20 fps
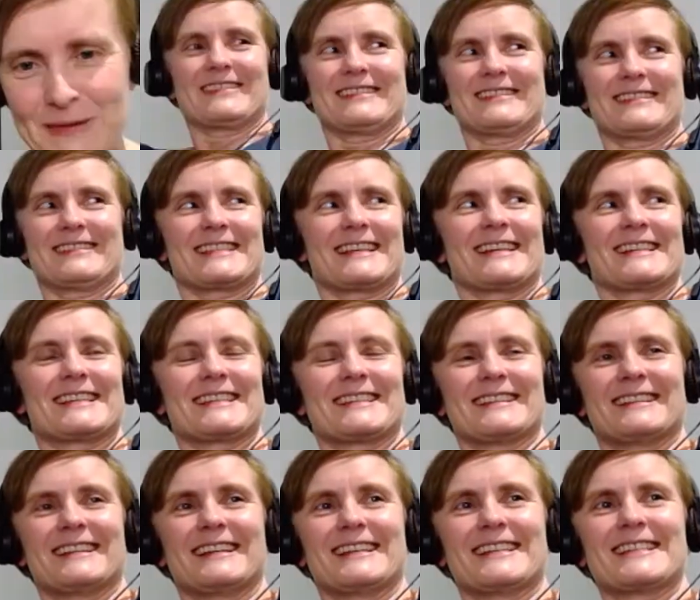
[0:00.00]
another session
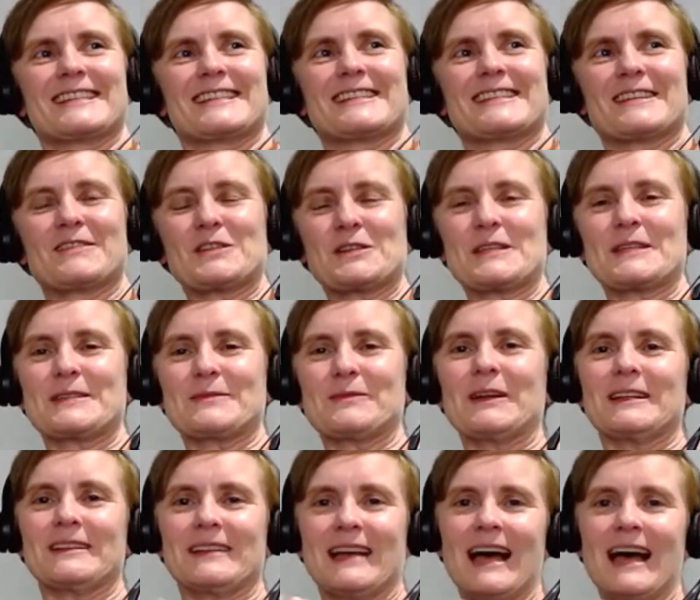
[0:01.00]
on that, because
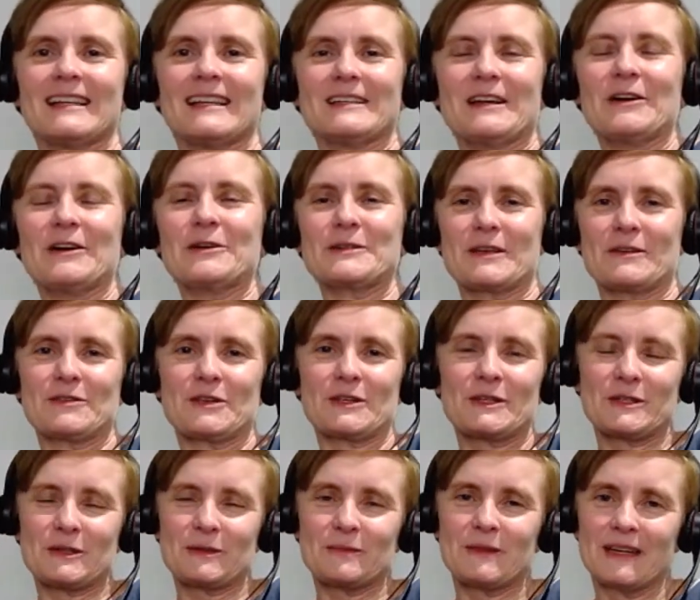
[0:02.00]
Helen knows I've
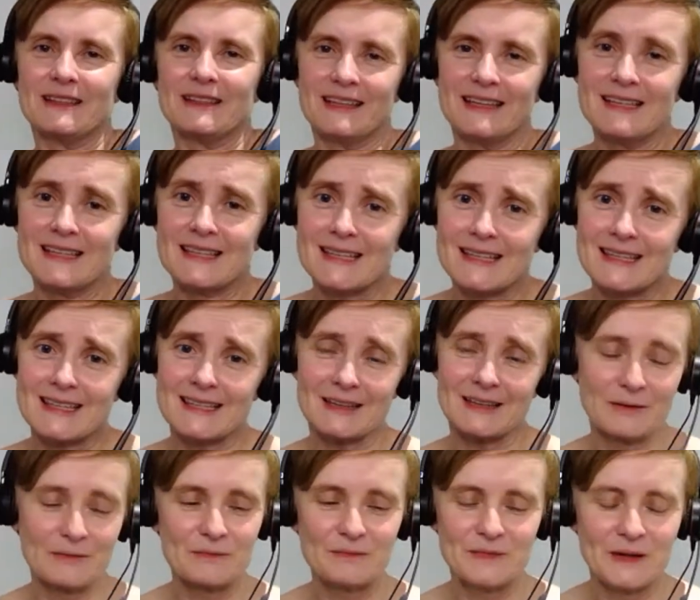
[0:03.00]
just done my thesis.
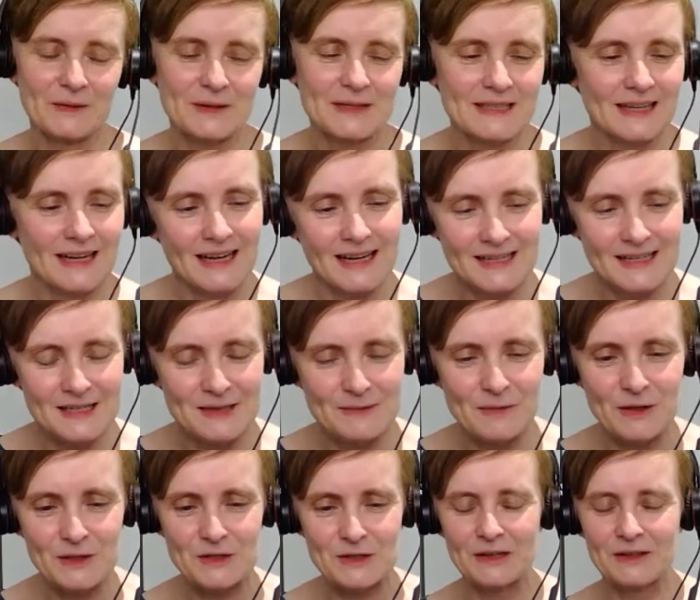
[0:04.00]
That was the last
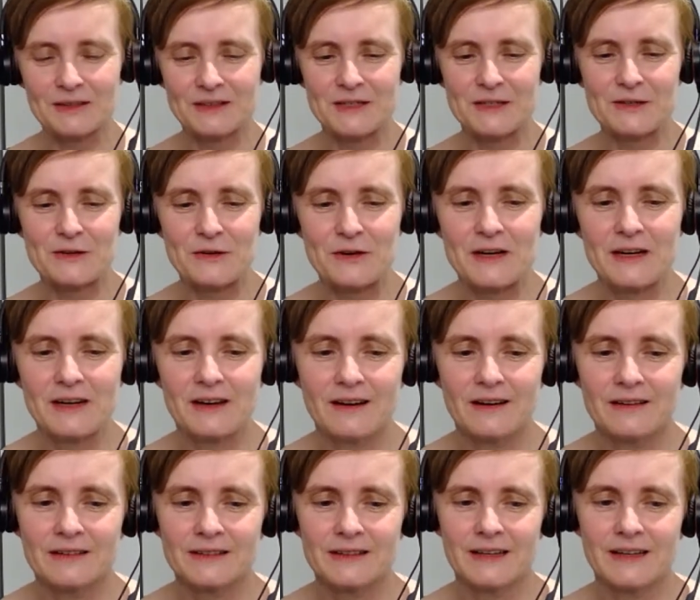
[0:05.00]
module on the degree
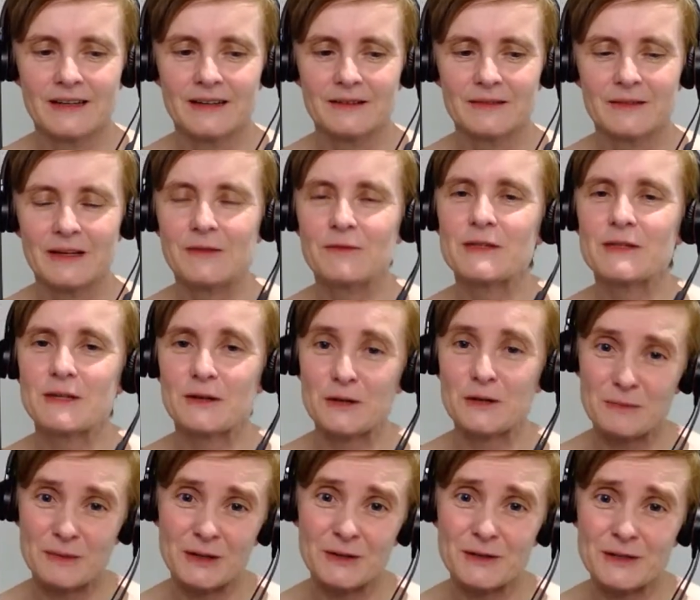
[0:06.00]
on Leavenscert
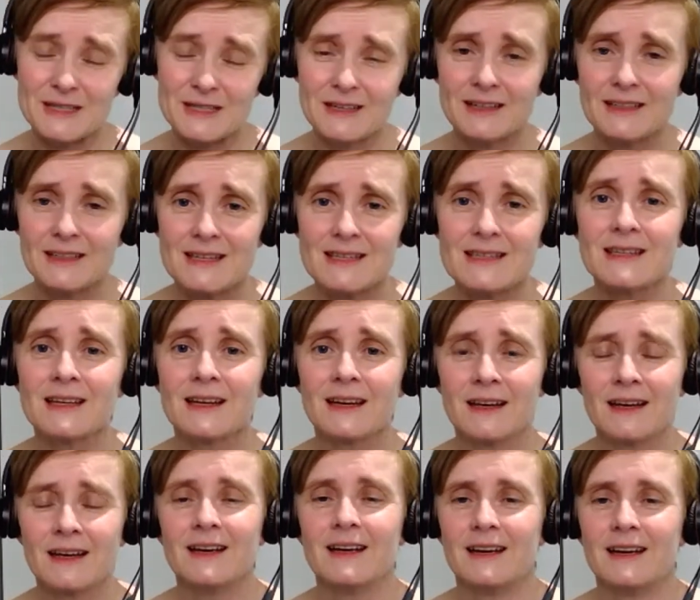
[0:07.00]
computer science.
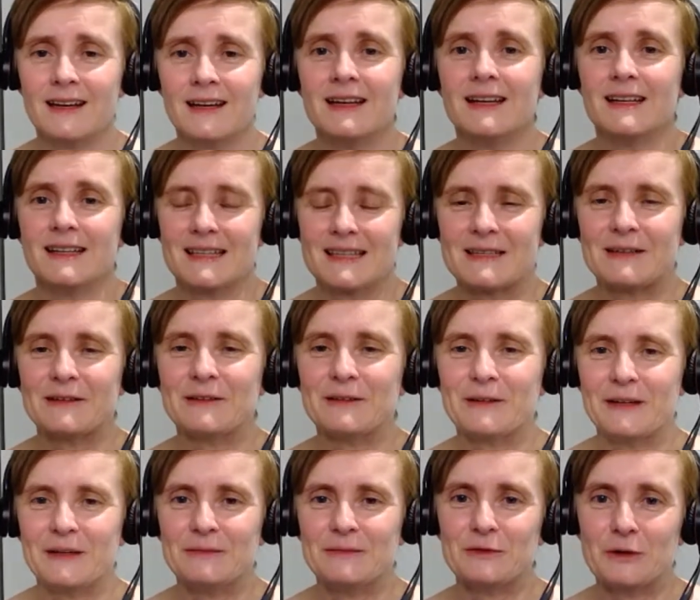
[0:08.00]
So
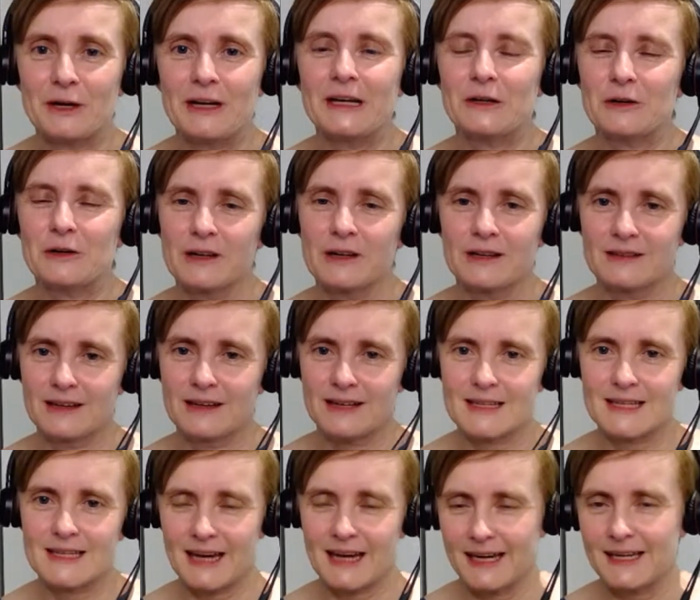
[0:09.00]
really looking at that
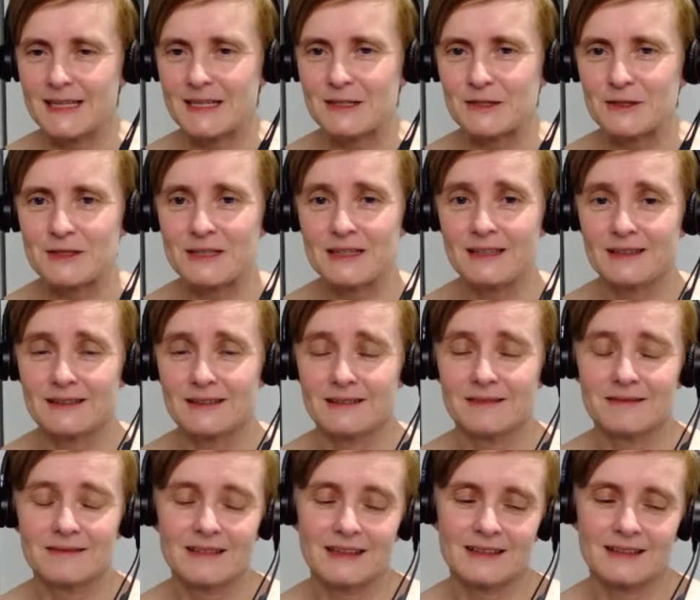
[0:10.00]
as a case study,
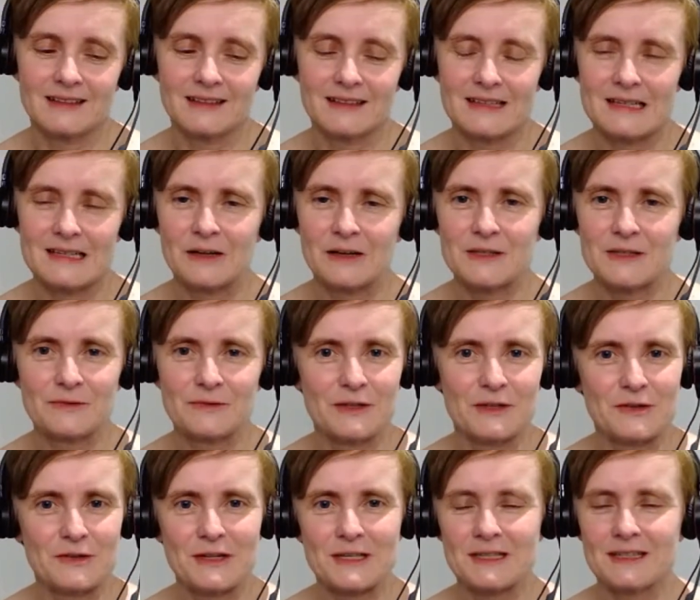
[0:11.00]
and I think there's lots of
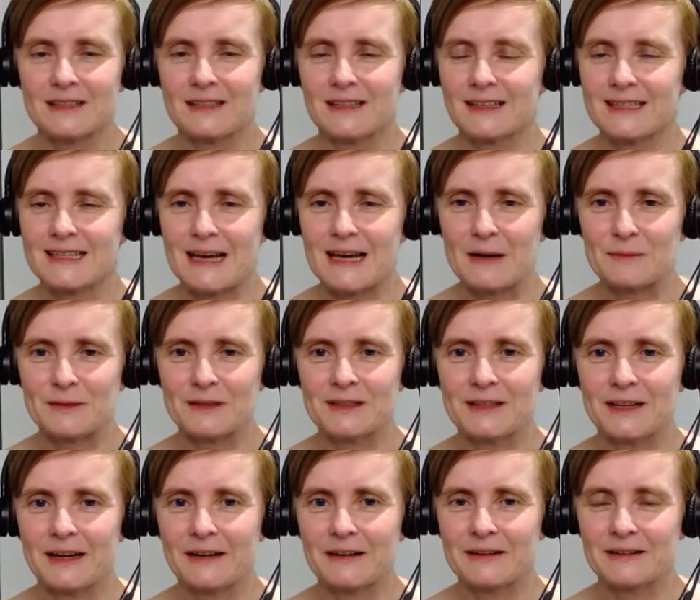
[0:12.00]
interesting things happening
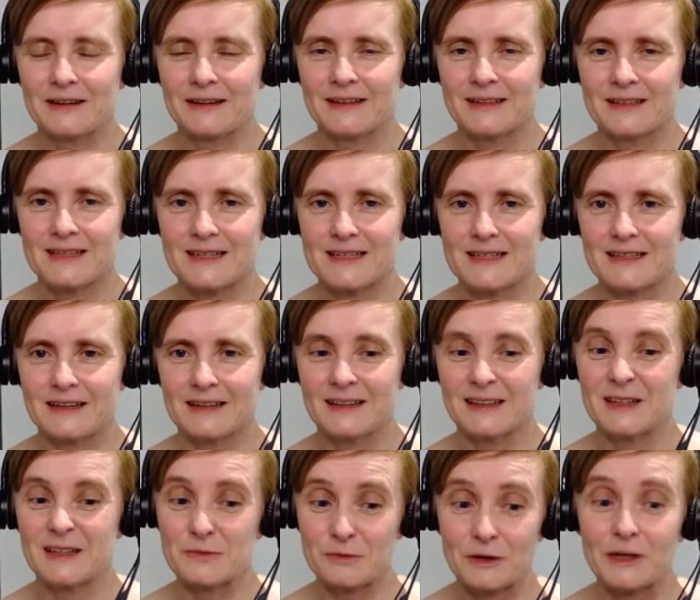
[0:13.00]
there, and I
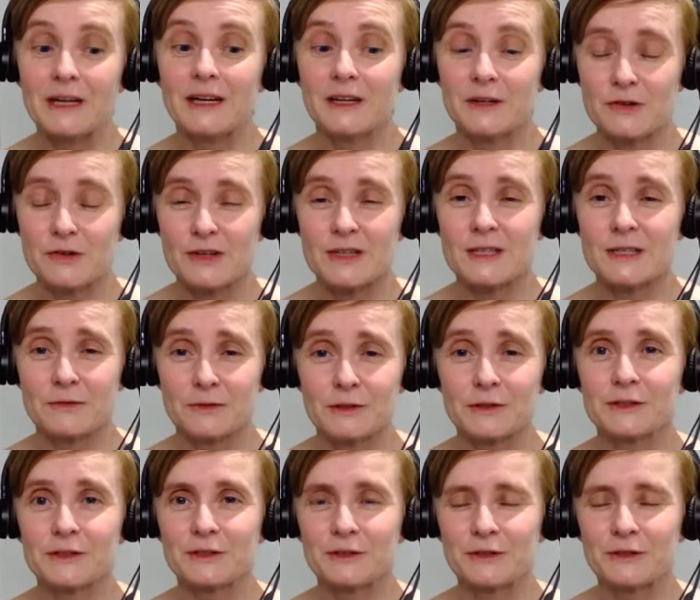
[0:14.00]
think it's really interesting for
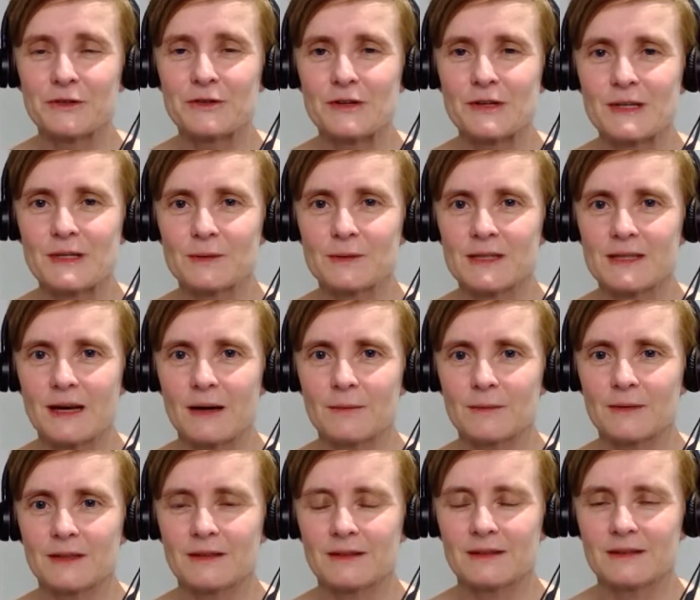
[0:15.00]
other countries what's
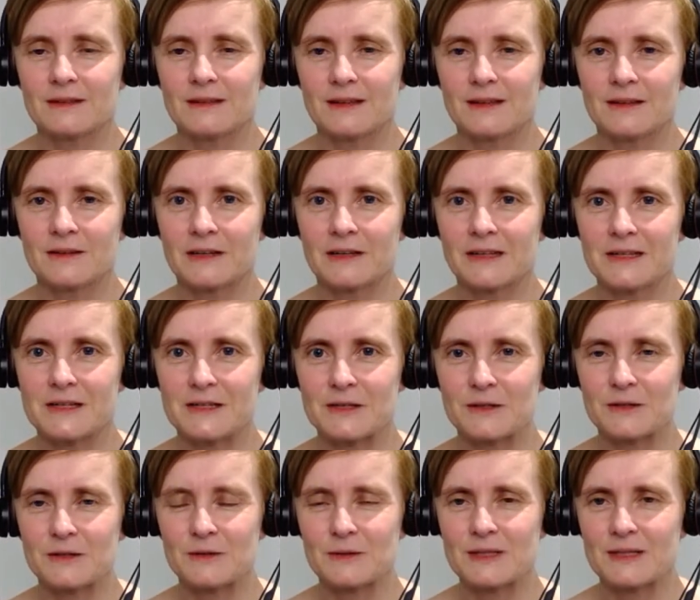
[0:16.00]
happening in Ireland
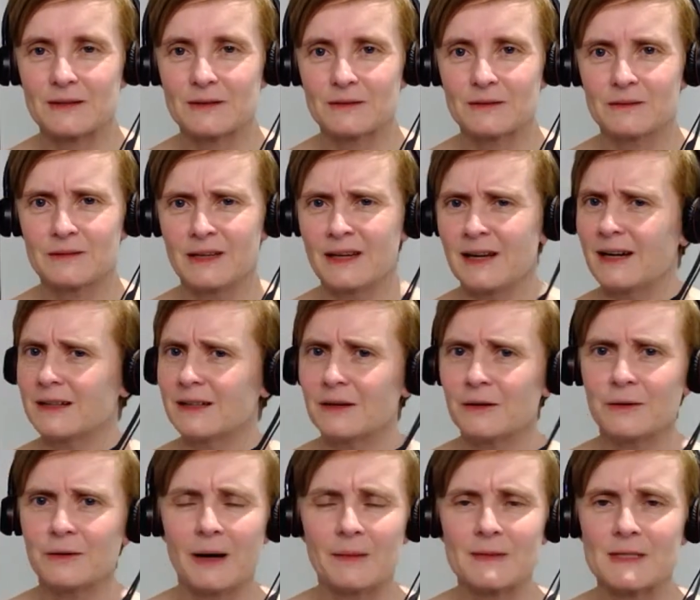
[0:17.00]
too. So yeah,
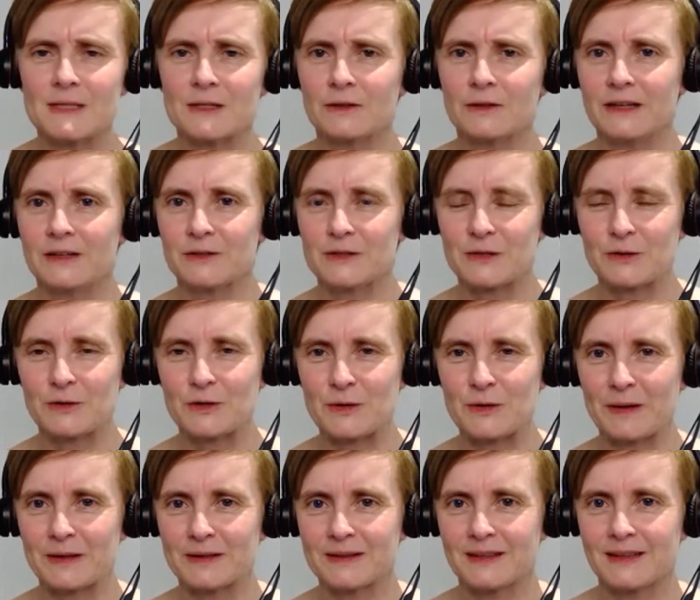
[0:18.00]
no, absolutely could talk
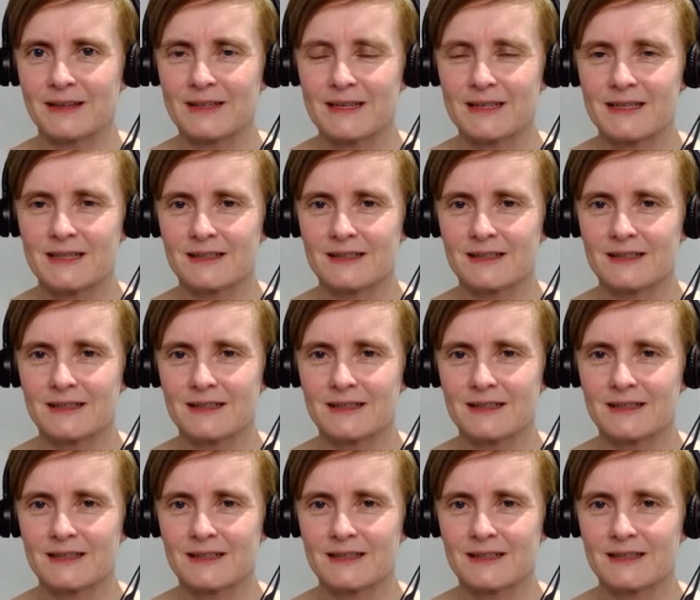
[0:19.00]
about that.